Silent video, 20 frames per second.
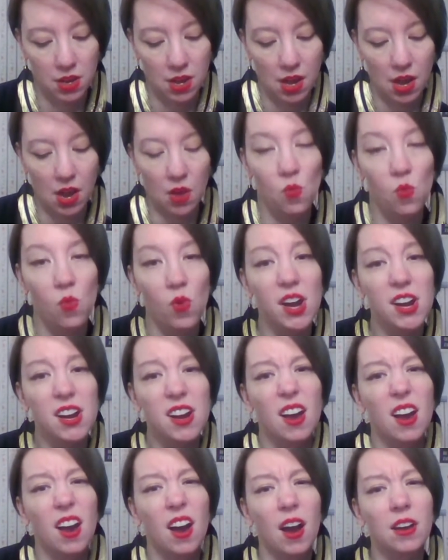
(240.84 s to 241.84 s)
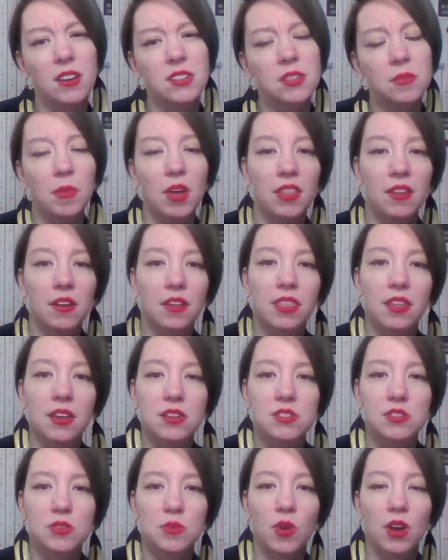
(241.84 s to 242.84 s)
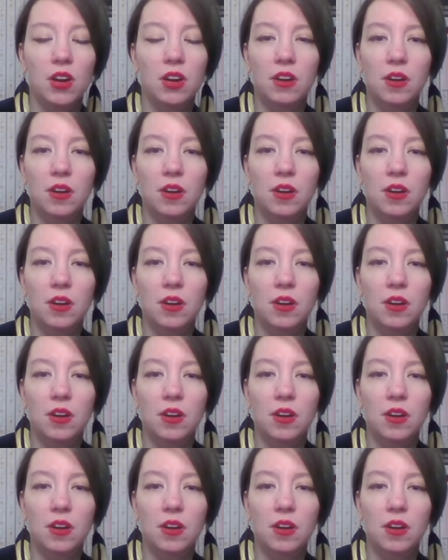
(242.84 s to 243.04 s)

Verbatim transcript: And what are some other things you wonder